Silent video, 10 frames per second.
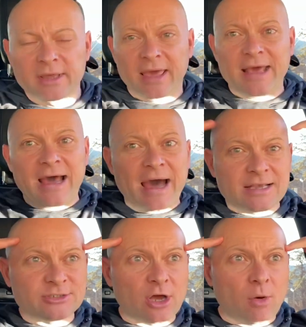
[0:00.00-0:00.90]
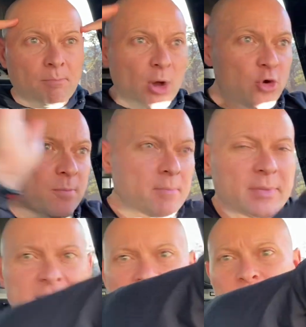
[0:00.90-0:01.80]
And I saw, boom,
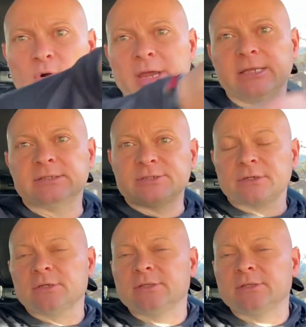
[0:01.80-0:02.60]
Camp Greatness.